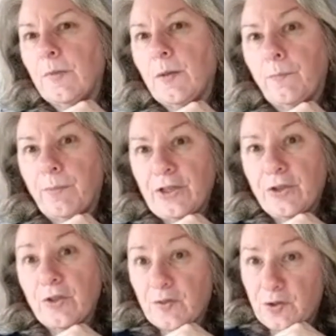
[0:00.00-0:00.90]
But
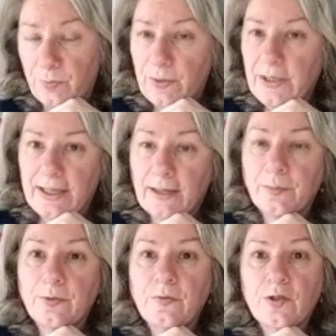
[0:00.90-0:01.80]
just to recap,
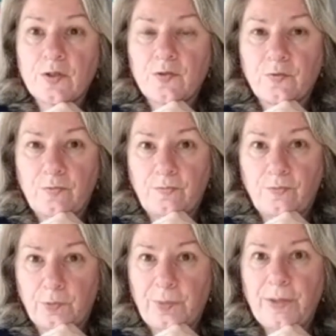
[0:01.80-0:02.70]
just
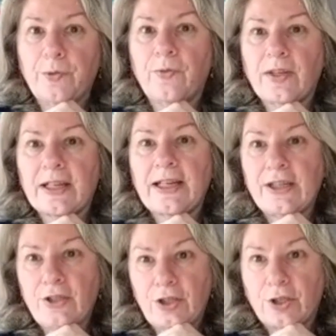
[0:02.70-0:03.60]
for people that kind
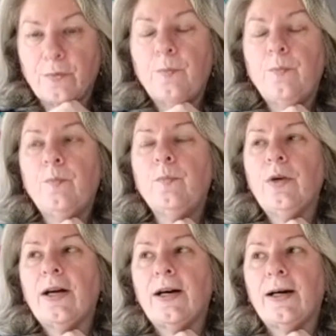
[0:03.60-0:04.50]
of know,
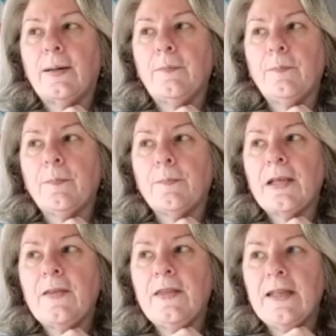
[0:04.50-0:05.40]

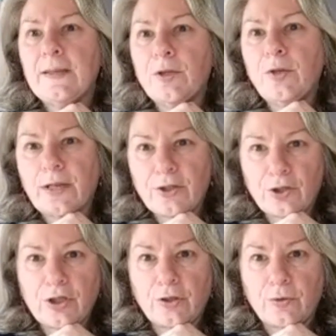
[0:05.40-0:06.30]
the MQX
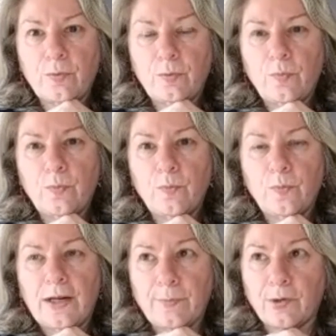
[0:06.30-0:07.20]
show,
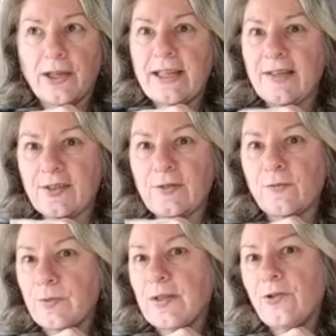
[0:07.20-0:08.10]
I'm broadcasting
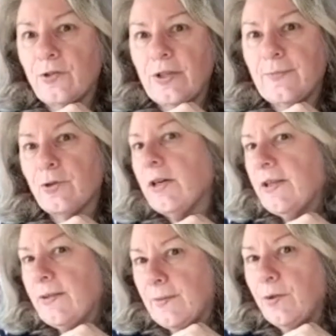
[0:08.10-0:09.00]
from Southern New Hampshire, and
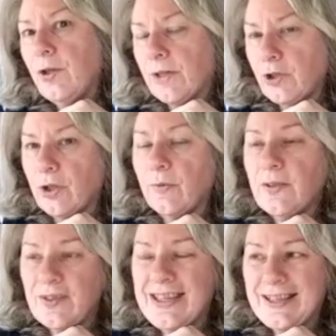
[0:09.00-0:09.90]
the MQX show is
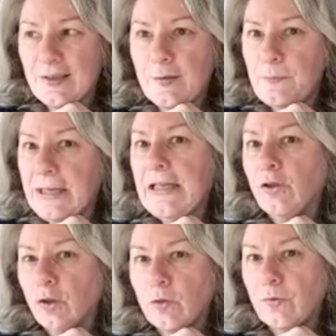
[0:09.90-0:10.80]
the next big
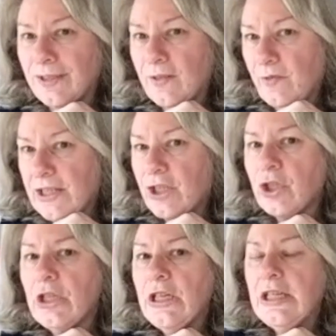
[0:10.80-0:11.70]
local event
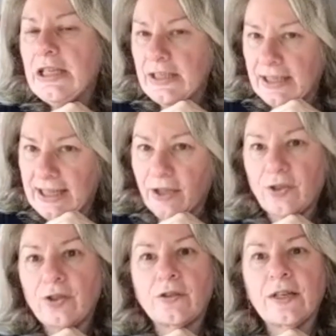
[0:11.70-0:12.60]
in the
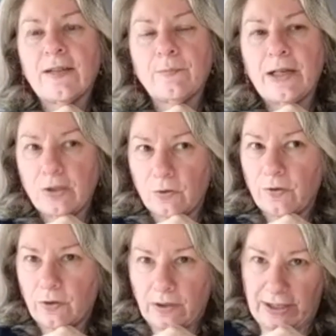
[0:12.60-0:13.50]
calendar. And by
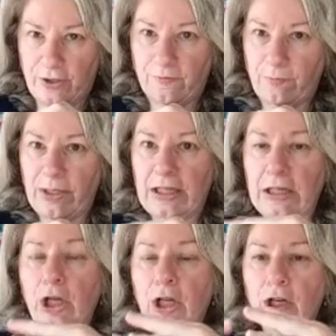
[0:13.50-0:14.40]
local, I don't mean
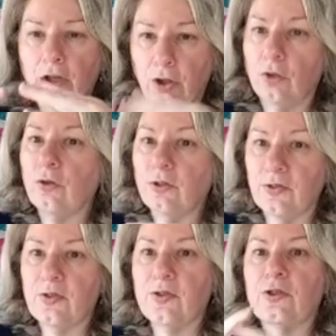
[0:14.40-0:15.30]
local because
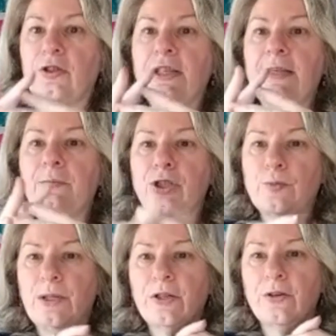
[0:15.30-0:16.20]
it's certainly much
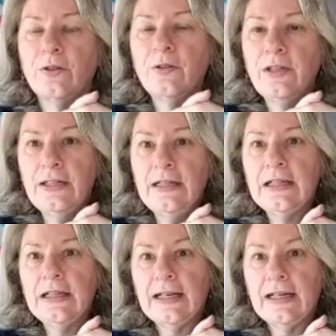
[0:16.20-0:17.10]
bigger
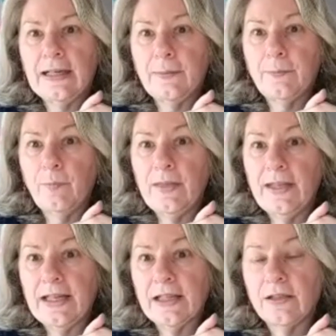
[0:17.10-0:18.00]

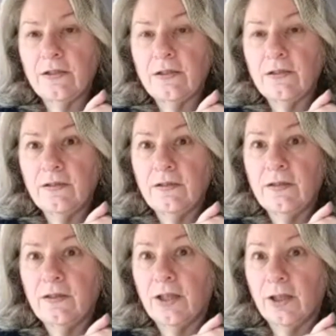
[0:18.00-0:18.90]
than
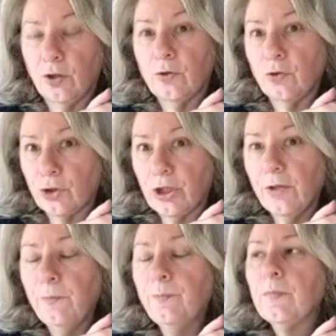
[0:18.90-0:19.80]
a local
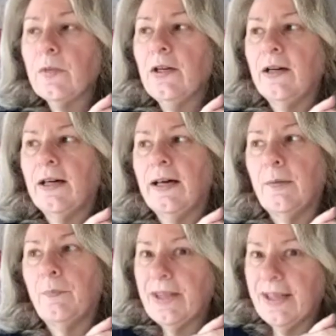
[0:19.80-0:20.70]
show,
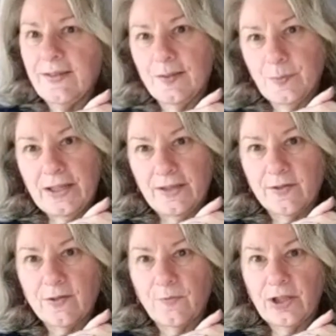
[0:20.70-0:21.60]
but that has been
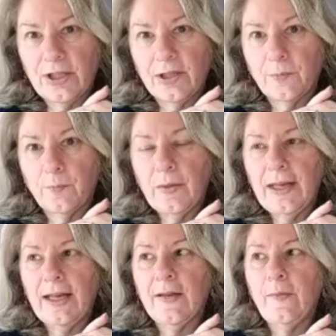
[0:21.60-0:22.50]
canceled for the year.
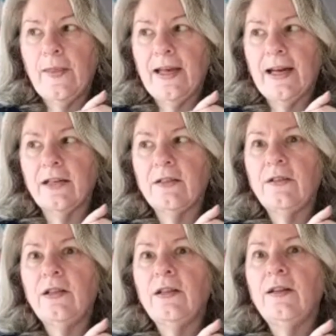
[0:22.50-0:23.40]
And that
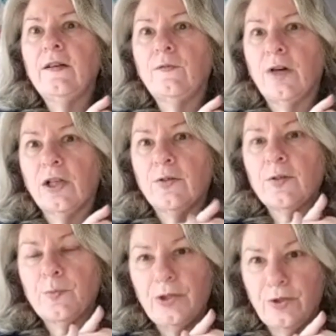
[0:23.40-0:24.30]
follows
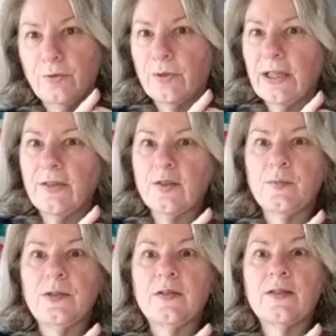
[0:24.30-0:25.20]
Paducah
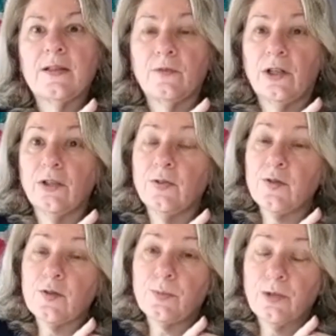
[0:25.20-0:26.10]
announcements, that follows
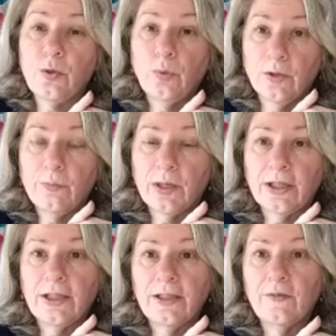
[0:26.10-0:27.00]
Spring Quilt
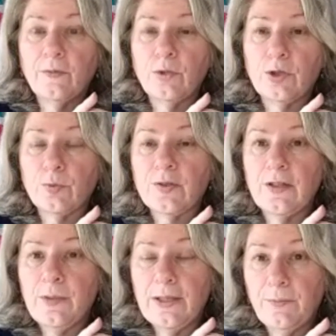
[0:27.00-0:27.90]
Market, which was going to
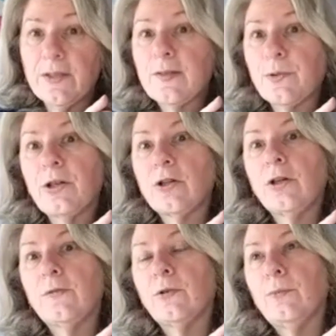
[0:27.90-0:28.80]
be in Pittsburgh
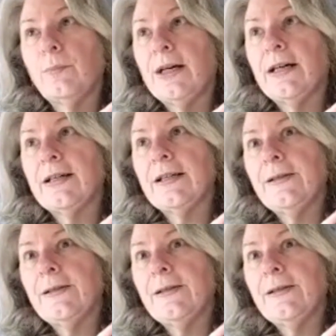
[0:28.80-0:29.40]
over May.